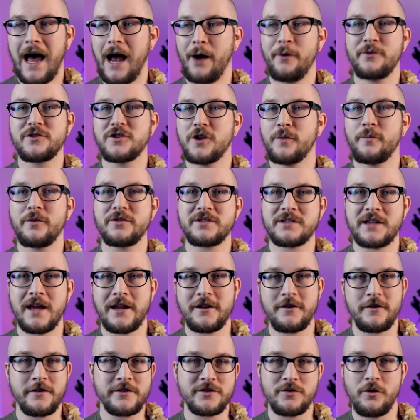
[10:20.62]
I was almost
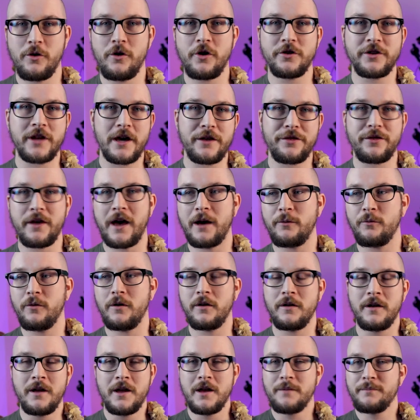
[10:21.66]
10 years old and I thought,
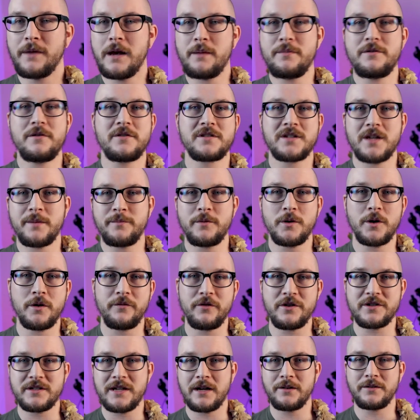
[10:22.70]
well, maybe there's some
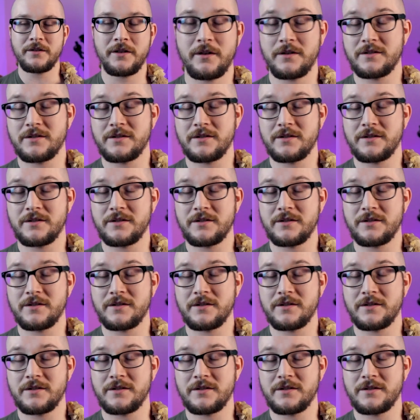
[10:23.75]
universe out.